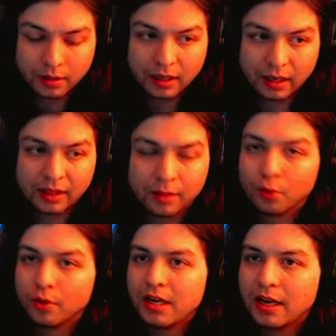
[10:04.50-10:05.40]
And the
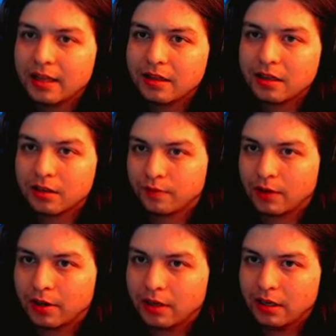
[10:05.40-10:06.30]
Maria ending is
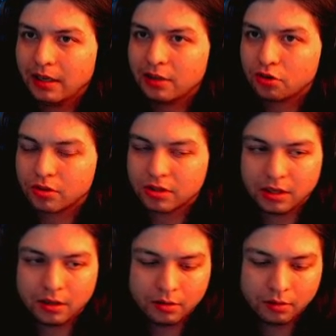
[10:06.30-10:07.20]
very
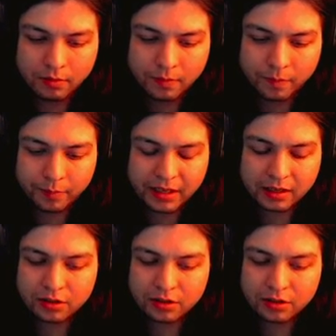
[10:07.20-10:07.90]
interesting because you